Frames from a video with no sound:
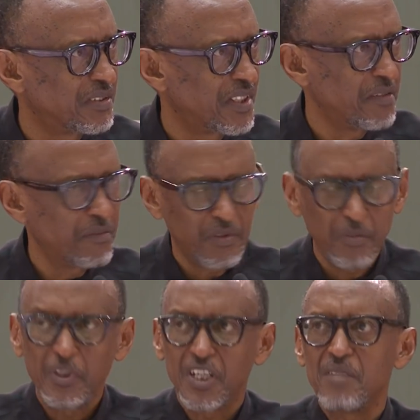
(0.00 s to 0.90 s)
And it
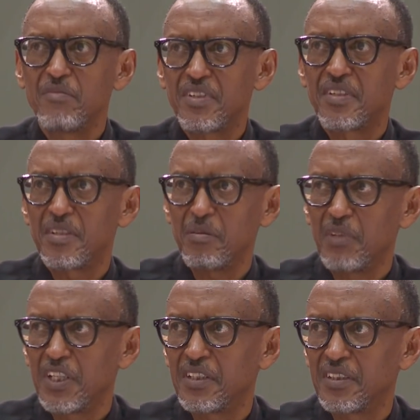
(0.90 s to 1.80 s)
becomes
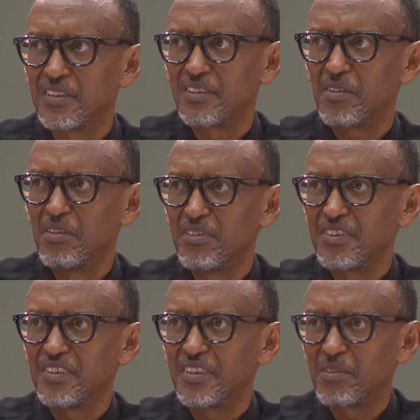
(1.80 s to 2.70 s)
similar to
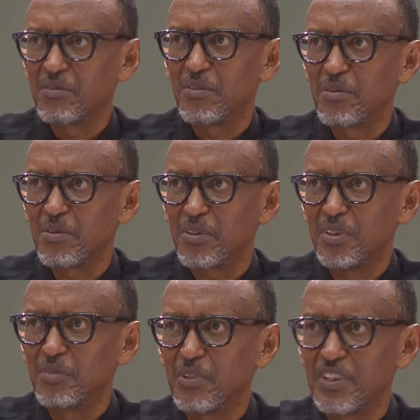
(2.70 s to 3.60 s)
everything we do
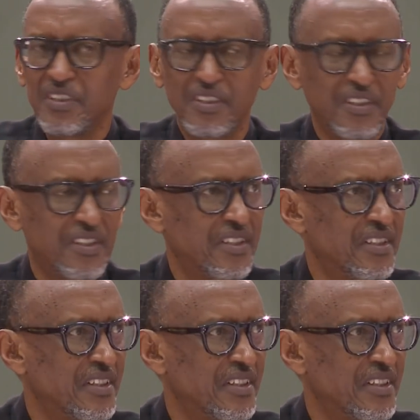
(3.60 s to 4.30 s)
in politics.